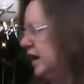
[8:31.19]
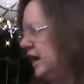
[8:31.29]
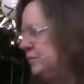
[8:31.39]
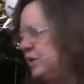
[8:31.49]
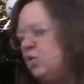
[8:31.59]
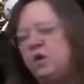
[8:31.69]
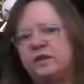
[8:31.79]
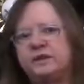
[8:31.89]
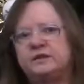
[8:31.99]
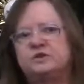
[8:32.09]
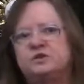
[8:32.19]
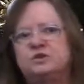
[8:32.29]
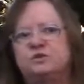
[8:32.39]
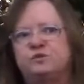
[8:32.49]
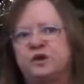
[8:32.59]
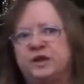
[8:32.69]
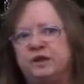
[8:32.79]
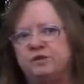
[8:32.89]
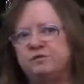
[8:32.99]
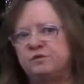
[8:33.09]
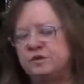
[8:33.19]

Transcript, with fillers: and be willing to forgive.